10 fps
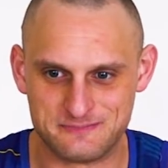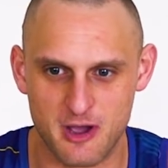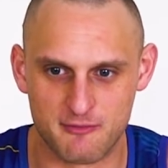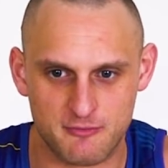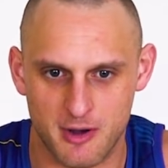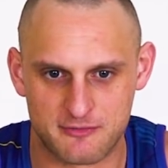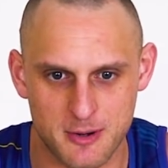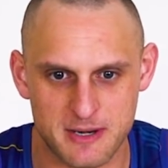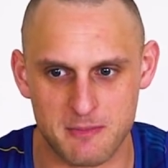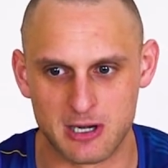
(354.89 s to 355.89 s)
I've, I've
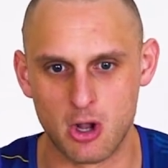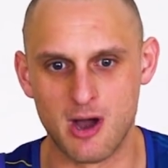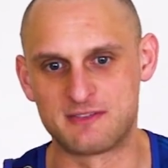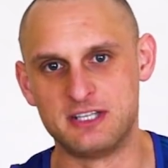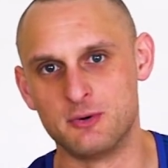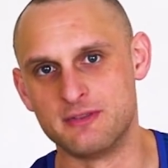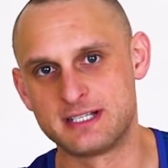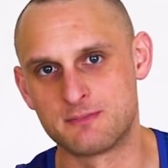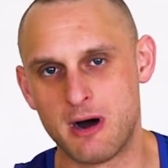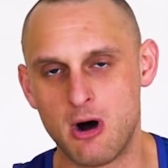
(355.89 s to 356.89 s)
committed my life to doing
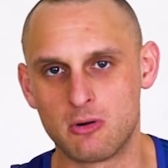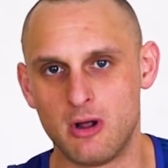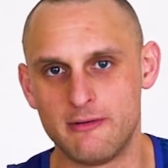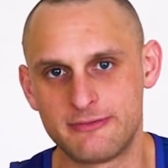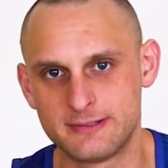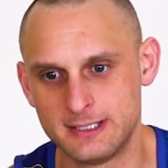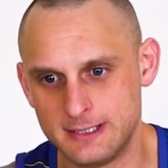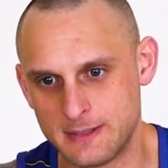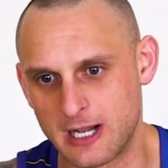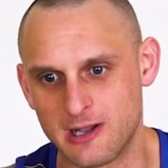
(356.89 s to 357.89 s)
this, my whole life,
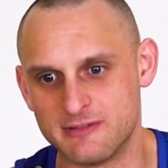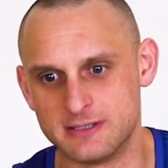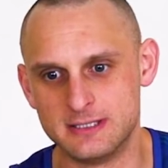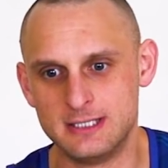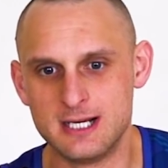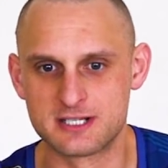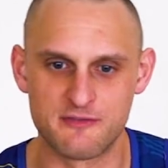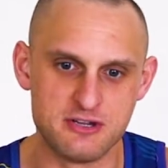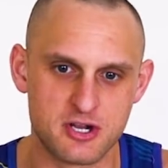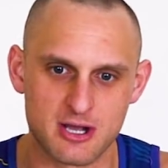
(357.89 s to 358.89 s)
and I love it. So
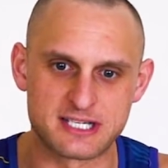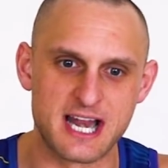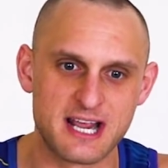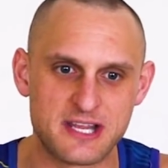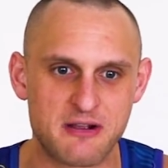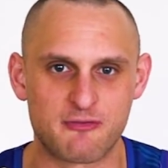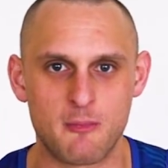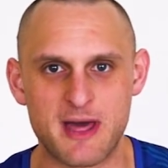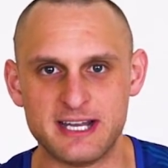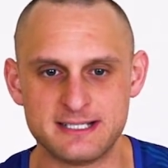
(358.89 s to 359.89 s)
if you guys get anything
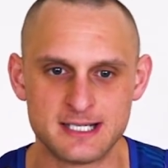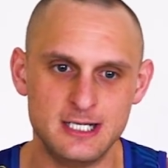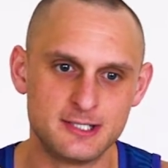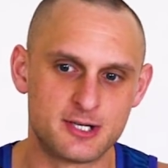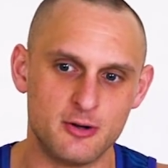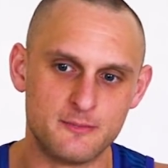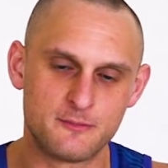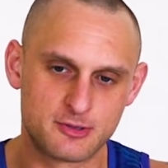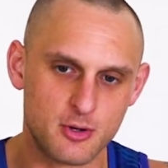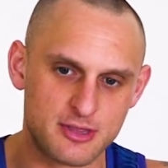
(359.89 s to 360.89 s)
from that is, don't,
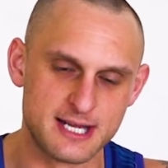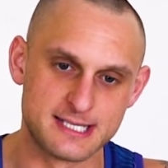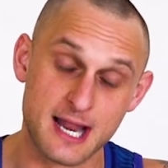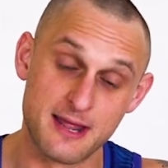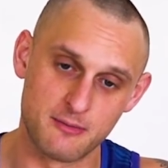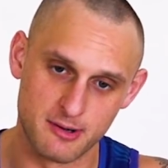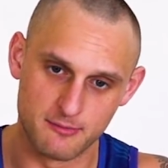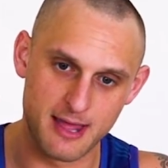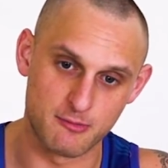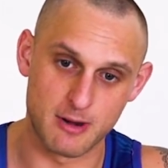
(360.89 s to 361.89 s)
two things out of
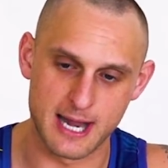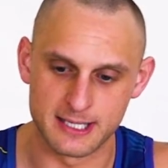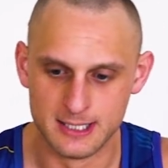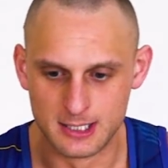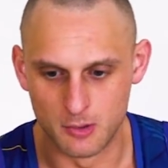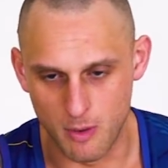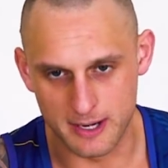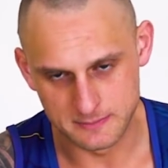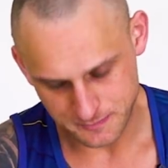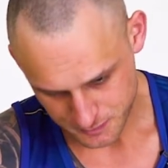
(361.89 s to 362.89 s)
that, that rant.
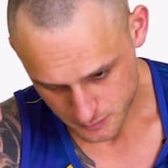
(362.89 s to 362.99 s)
One,